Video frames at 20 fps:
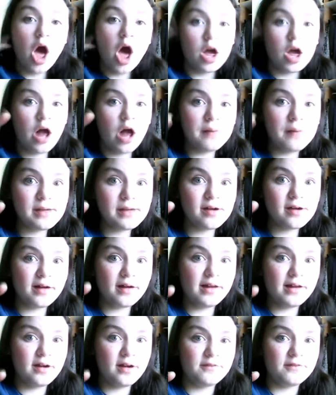Call me a
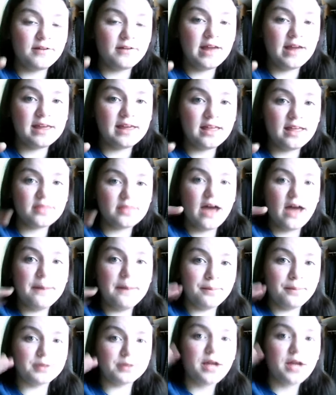girly girl for liking that,
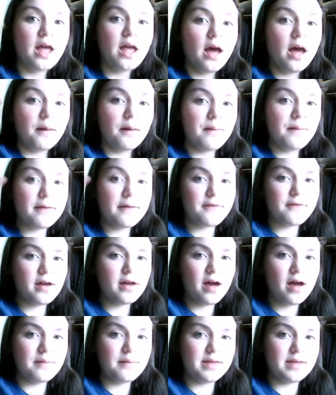but my friend
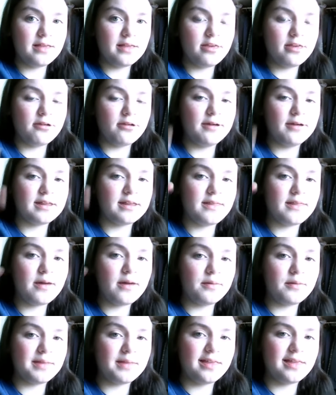got me into it, and now
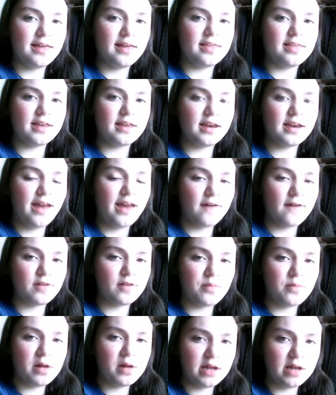I'm addicted, and I have a
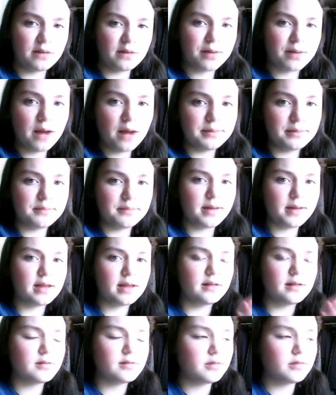small little problem. I
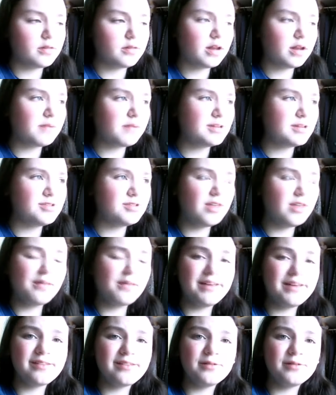also did I mention the
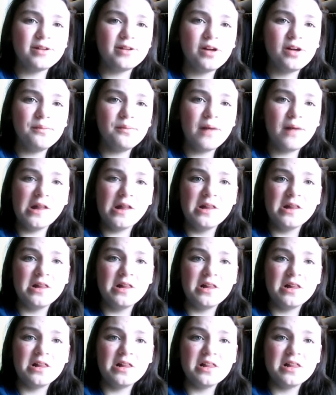Amazing World of Gumball?
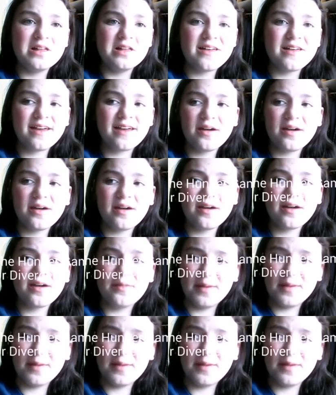I can't remember.